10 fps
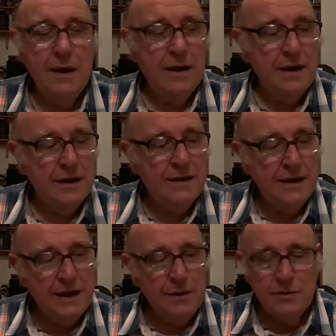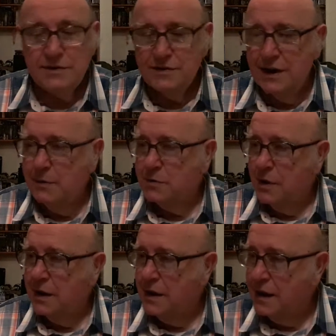and he was
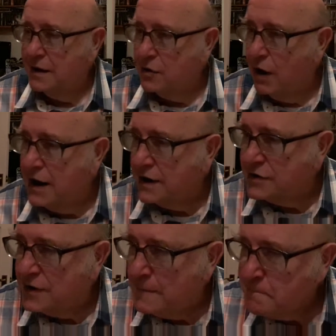one of the greatest.